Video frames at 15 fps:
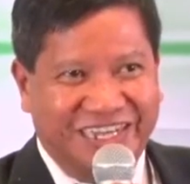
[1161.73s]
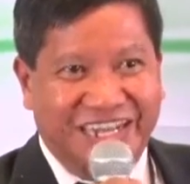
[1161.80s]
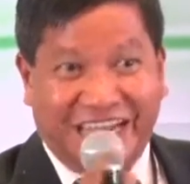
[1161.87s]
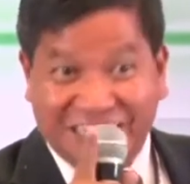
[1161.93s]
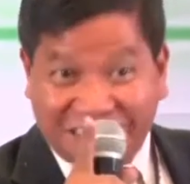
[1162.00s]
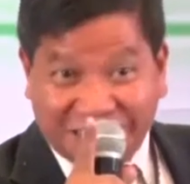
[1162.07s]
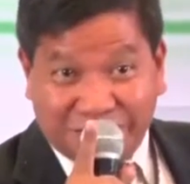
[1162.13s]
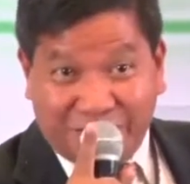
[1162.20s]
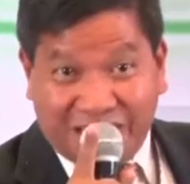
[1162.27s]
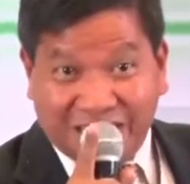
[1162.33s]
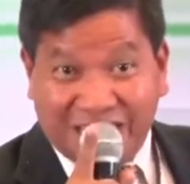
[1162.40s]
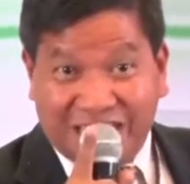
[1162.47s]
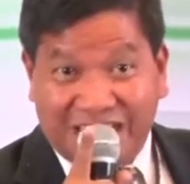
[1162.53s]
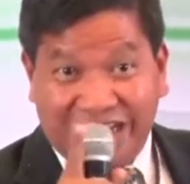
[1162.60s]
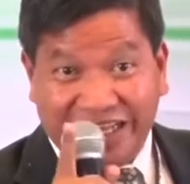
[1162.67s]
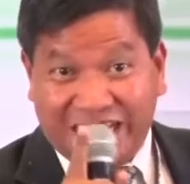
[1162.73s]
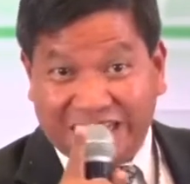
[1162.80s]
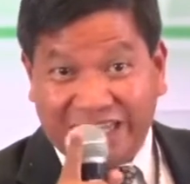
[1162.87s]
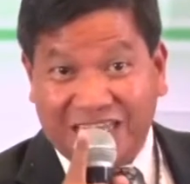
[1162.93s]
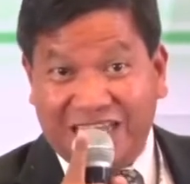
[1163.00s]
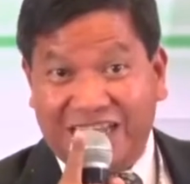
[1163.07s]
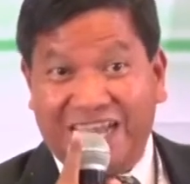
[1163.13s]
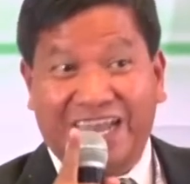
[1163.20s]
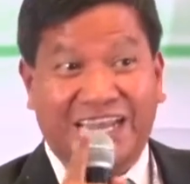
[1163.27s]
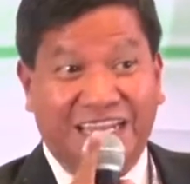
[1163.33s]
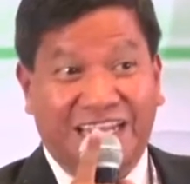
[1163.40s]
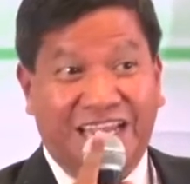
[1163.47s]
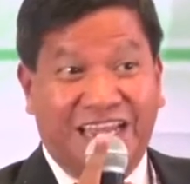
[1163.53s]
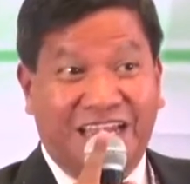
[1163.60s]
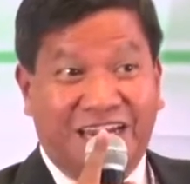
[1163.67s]
License pa lang yan, ha? Not,
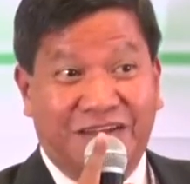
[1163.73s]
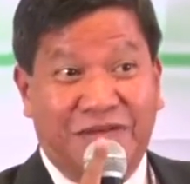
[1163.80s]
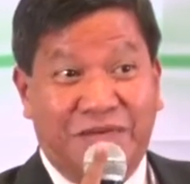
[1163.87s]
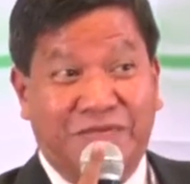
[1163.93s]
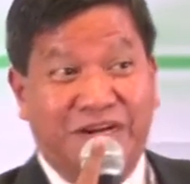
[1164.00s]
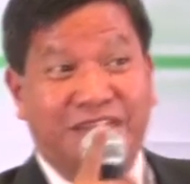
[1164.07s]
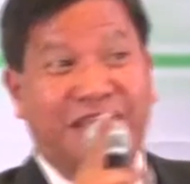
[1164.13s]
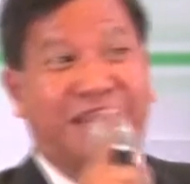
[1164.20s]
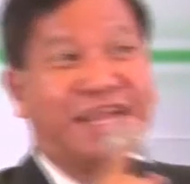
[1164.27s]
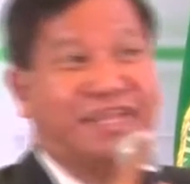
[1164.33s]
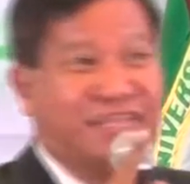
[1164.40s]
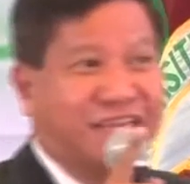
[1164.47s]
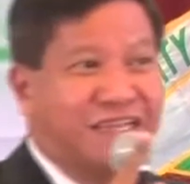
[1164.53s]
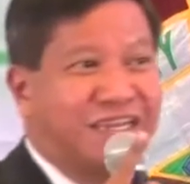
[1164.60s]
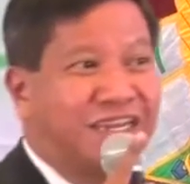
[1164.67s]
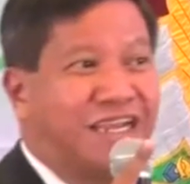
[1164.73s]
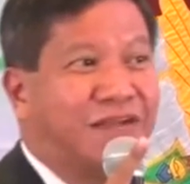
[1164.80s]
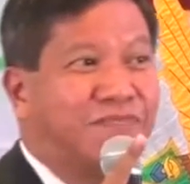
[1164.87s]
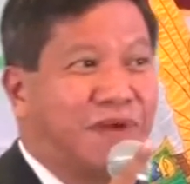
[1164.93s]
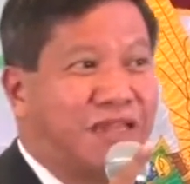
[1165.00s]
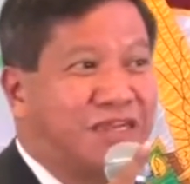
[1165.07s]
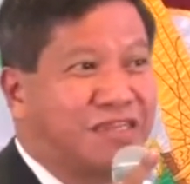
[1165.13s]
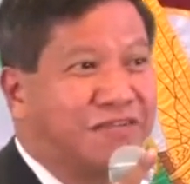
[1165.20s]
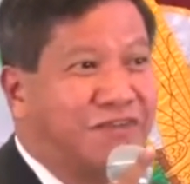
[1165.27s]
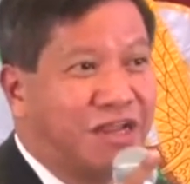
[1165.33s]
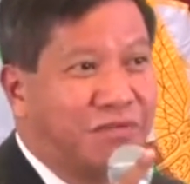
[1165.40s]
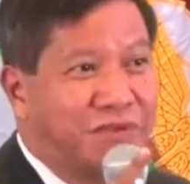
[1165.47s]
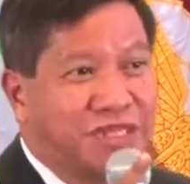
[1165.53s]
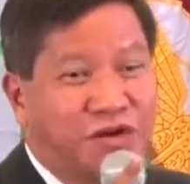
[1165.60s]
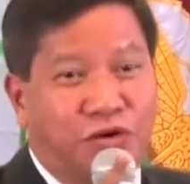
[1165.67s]
and remember, the, the real product
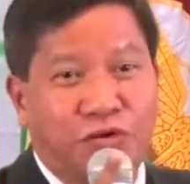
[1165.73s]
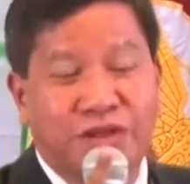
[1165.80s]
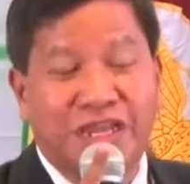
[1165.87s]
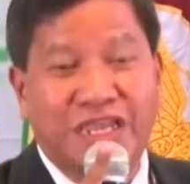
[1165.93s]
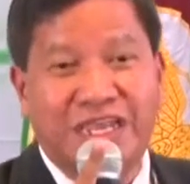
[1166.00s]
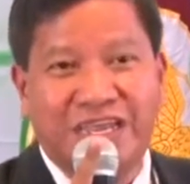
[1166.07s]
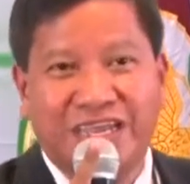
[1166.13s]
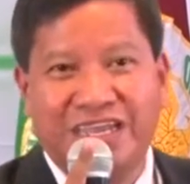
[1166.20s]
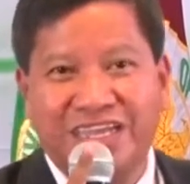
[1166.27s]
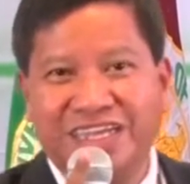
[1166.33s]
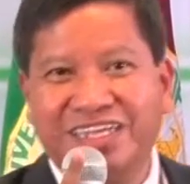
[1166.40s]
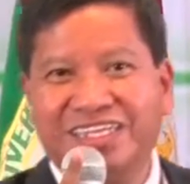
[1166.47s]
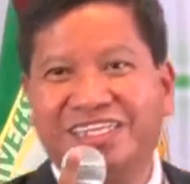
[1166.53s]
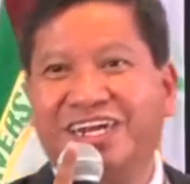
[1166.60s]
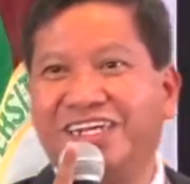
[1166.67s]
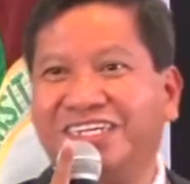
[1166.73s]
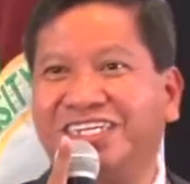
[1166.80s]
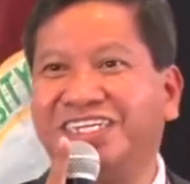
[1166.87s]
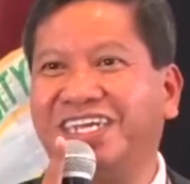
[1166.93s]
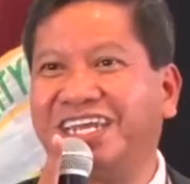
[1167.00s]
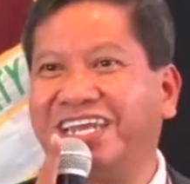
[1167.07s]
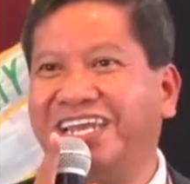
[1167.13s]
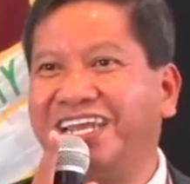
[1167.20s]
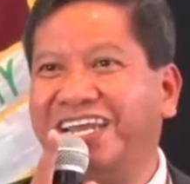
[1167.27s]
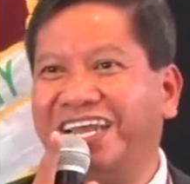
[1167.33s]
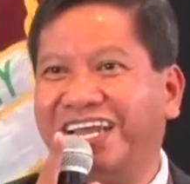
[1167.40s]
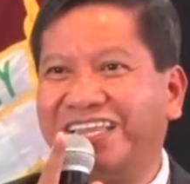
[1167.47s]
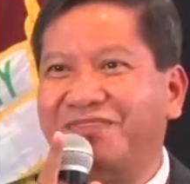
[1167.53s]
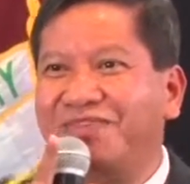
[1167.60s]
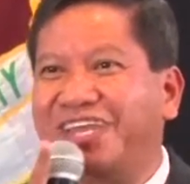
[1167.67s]
development only starts
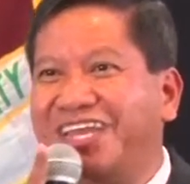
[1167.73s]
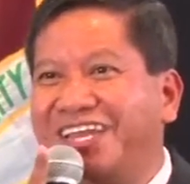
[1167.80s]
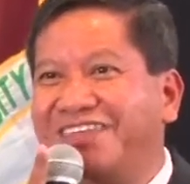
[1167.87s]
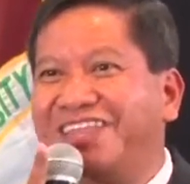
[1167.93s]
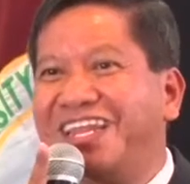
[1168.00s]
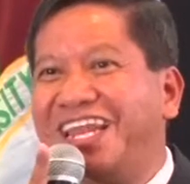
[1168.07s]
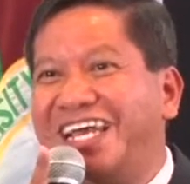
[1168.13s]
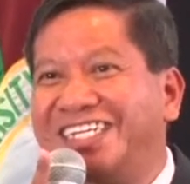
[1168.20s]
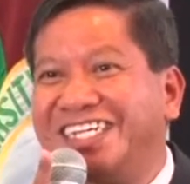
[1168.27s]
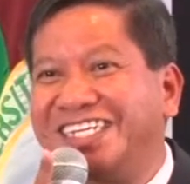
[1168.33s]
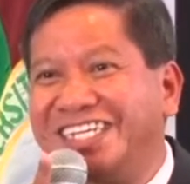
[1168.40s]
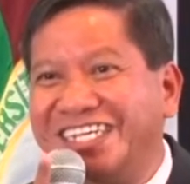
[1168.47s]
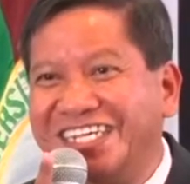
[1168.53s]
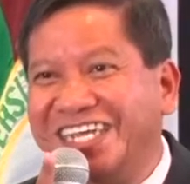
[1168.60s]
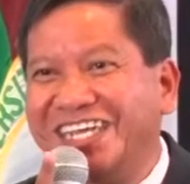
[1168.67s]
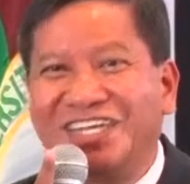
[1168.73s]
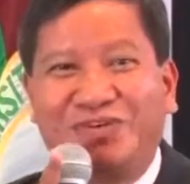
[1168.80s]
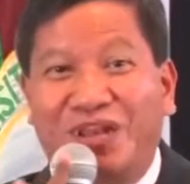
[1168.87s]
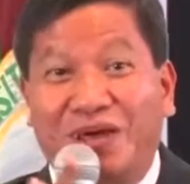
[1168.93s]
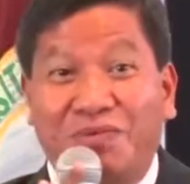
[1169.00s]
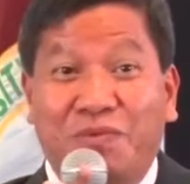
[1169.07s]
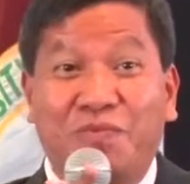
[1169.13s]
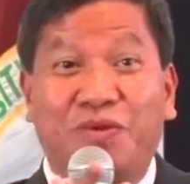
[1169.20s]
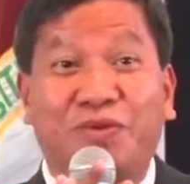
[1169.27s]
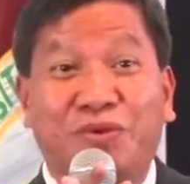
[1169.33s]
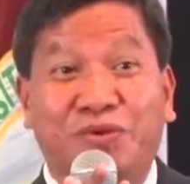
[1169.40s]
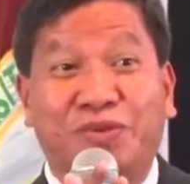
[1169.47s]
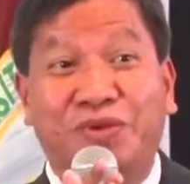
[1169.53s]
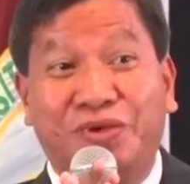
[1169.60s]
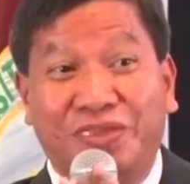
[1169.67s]
at the beginning of the licensing. Wala
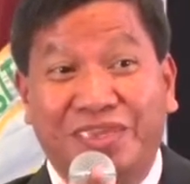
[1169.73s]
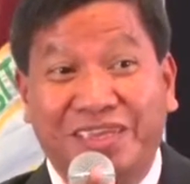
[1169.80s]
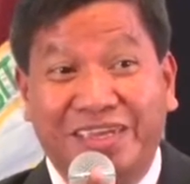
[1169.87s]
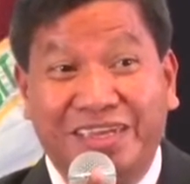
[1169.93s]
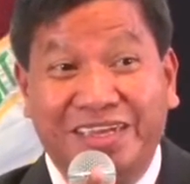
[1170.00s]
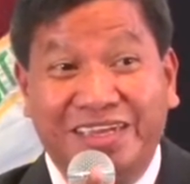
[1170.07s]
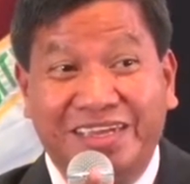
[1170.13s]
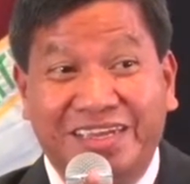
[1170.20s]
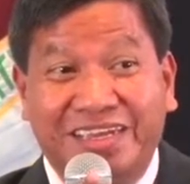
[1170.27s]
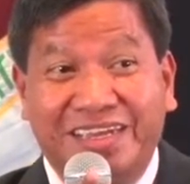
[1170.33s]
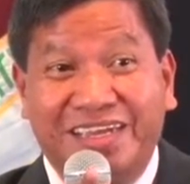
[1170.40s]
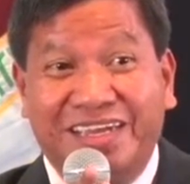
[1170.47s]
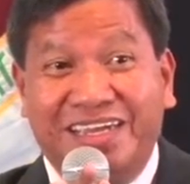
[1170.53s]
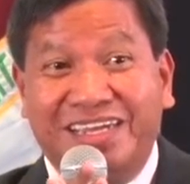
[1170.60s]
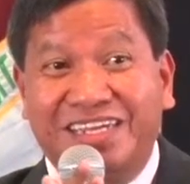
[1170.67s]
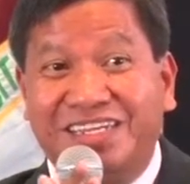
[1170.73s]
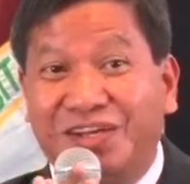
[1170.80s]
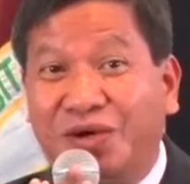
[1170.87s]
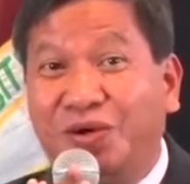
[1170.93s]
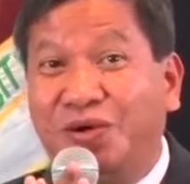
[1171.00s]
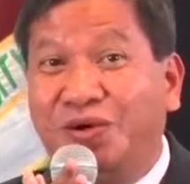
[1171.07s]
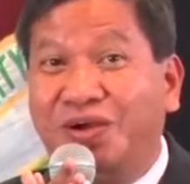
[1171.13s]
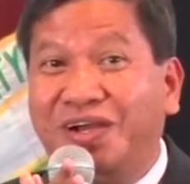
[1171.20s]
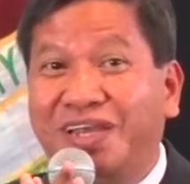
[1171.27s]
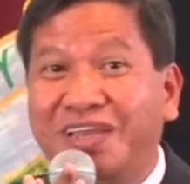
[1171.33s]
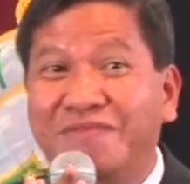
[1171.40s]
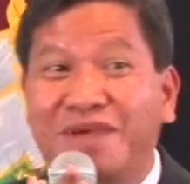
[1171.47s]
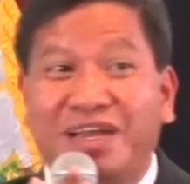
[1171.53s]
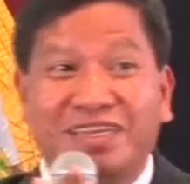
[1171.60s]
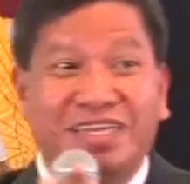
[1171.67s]
produkto yon. So,
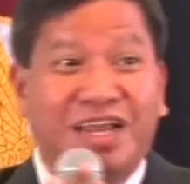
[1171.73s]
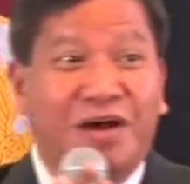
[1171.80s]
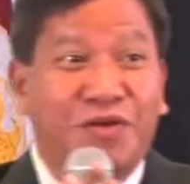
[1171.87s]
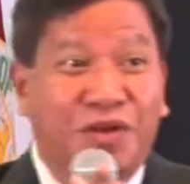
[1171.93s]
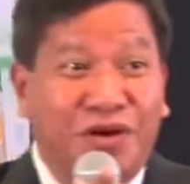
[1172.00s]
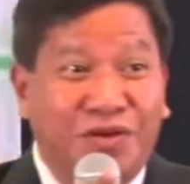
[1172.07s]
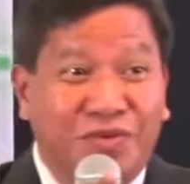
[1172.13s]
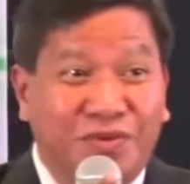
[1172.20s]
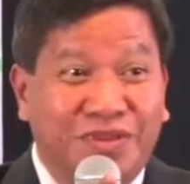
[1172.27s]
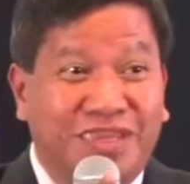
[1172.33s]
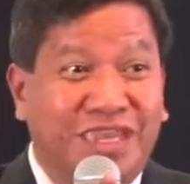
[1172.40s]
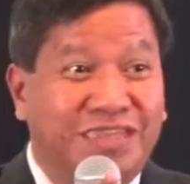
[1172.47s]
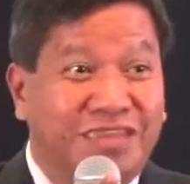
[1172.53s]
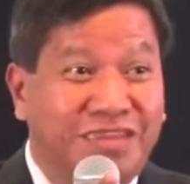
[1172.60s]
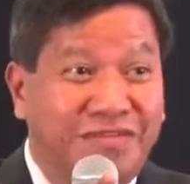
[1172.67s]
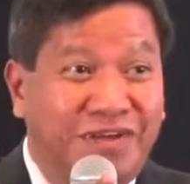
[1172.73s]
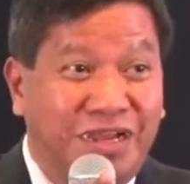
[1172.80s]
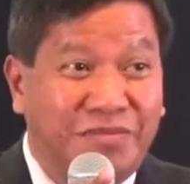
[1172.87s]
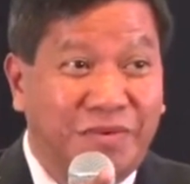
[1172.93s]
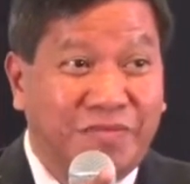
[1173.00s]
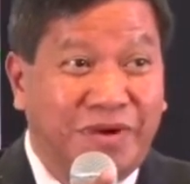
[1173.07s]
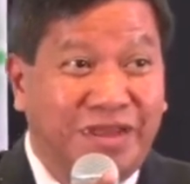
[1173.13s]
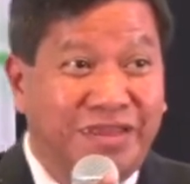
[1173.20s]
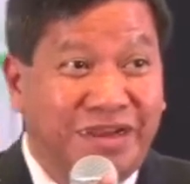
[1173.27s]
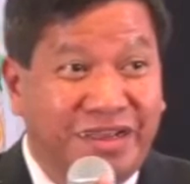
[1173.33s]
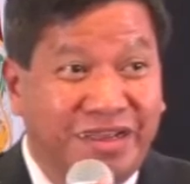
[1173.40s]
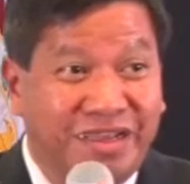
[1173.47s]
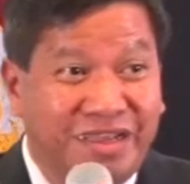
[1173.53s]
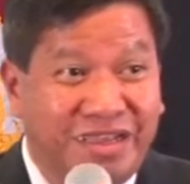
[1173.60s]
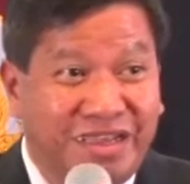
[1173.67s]
imagine how long it will take to develop a product.
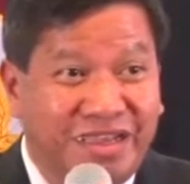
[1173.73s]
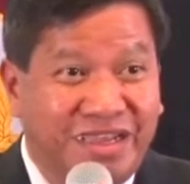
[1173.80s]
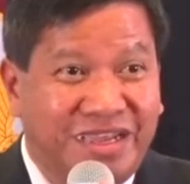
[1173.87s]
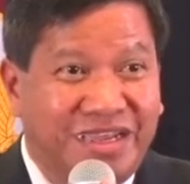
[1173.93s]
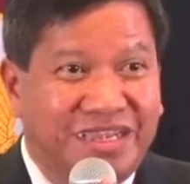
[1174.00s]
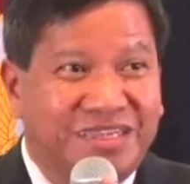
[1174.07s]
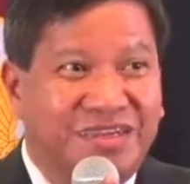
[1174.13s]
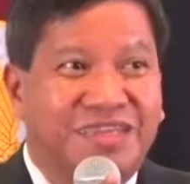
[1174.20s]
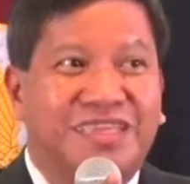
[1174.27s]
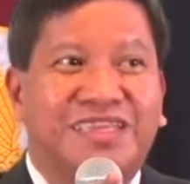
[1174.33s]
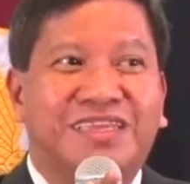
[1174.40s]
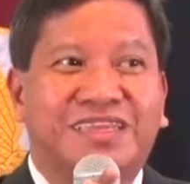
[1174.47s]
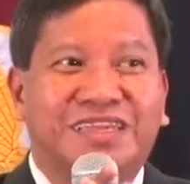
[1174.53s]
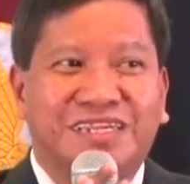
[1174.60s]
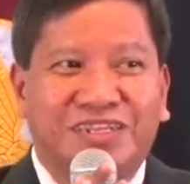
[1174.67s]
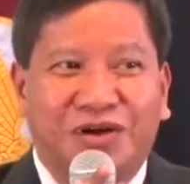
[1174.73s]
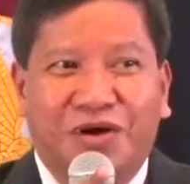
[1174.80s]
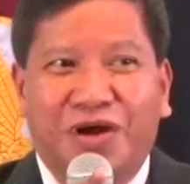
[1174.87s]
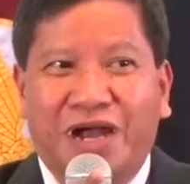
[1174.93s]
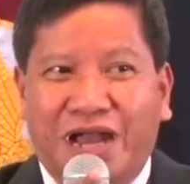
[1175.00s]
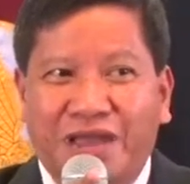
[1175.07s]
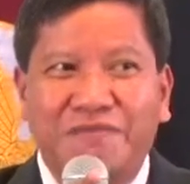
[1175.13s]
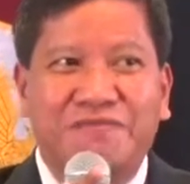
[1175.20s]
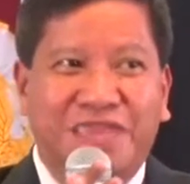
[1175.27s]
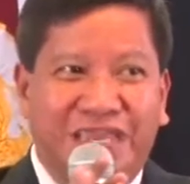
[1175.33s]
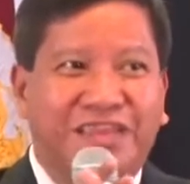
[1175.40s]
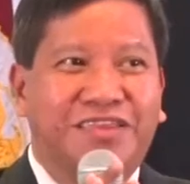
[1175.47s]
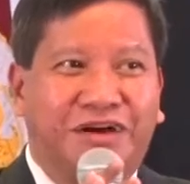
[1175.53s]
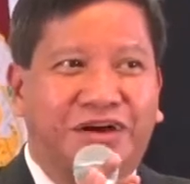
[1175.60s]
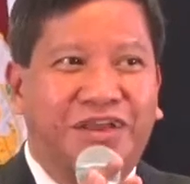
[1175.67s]
So, so I'm
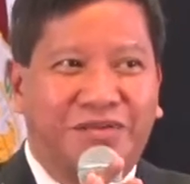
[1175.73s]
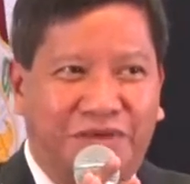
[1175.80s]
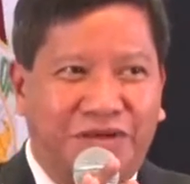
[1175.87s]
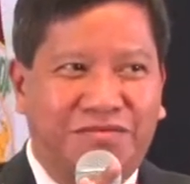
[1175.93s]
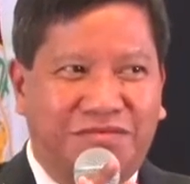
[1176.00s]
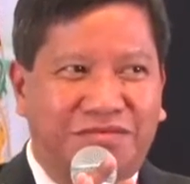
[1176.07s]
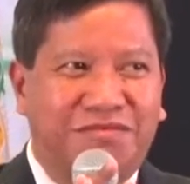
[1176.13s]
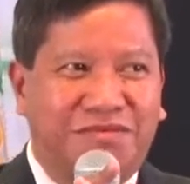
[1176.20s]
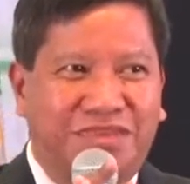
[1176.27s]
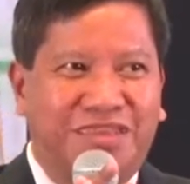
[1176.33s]
talking about